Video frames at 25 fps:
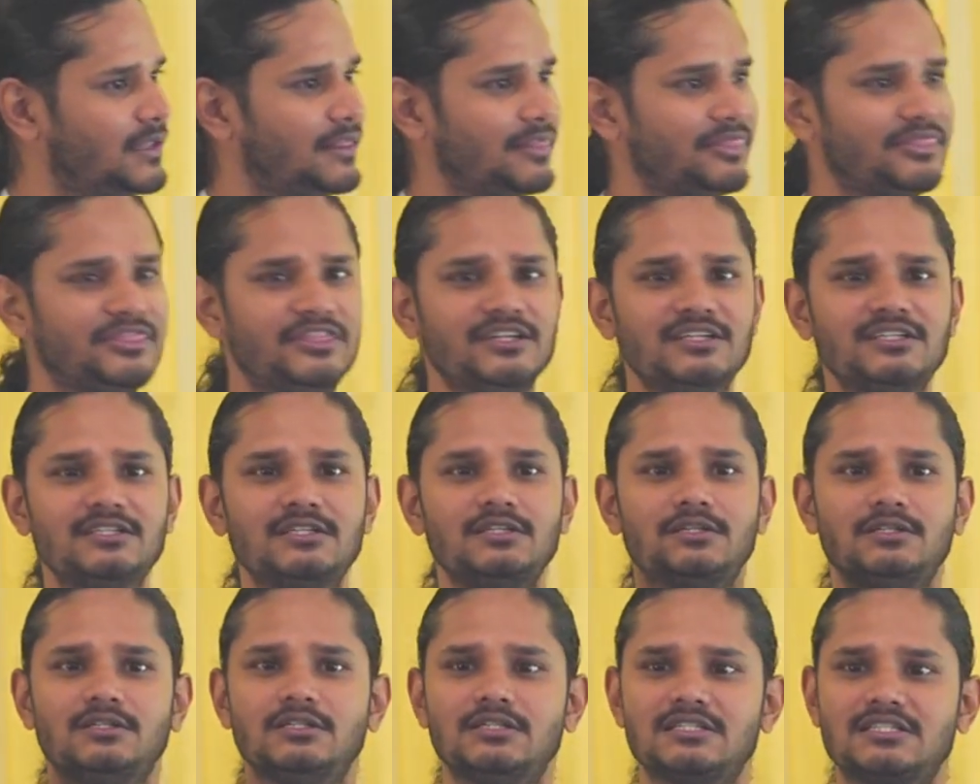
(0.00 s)

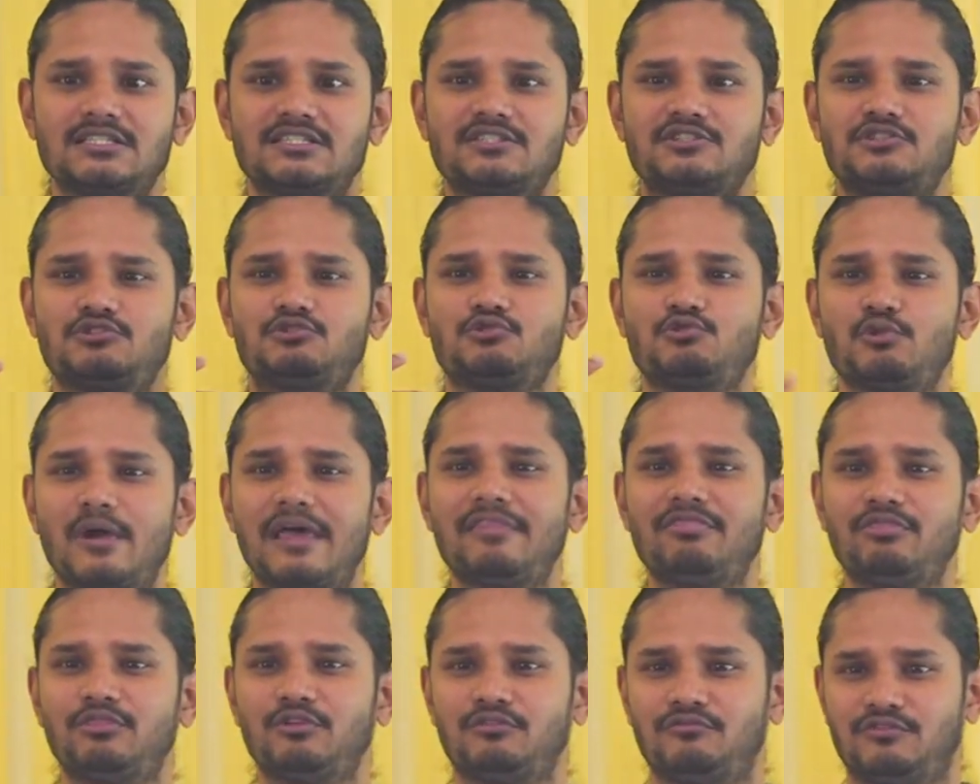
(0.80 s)
the
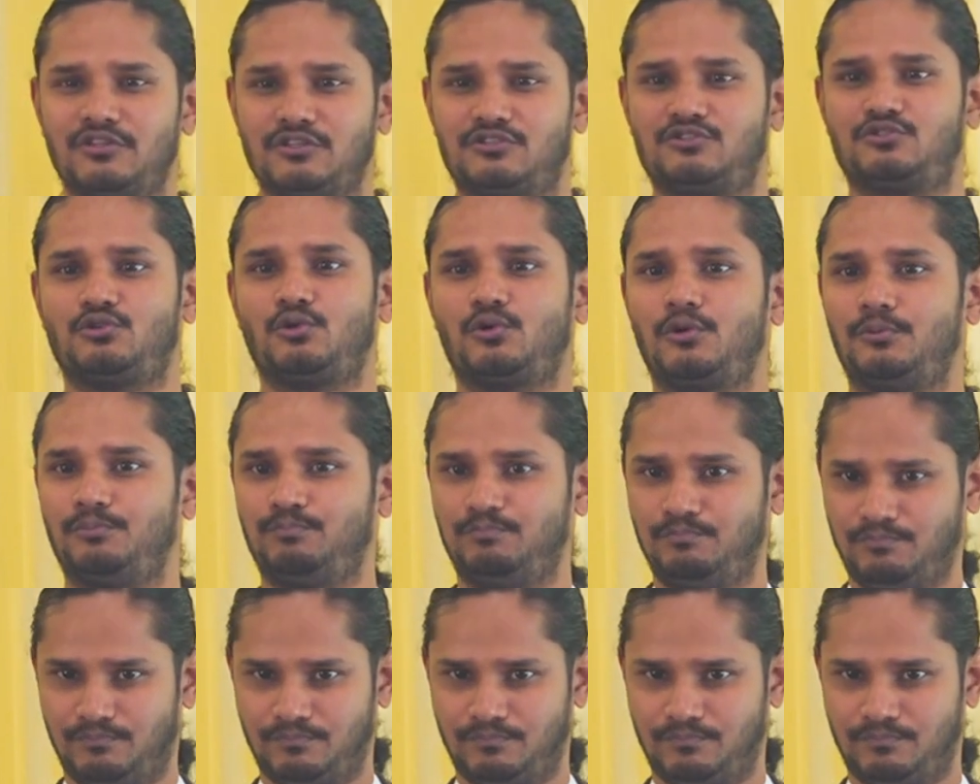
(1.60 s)
strength of the storm.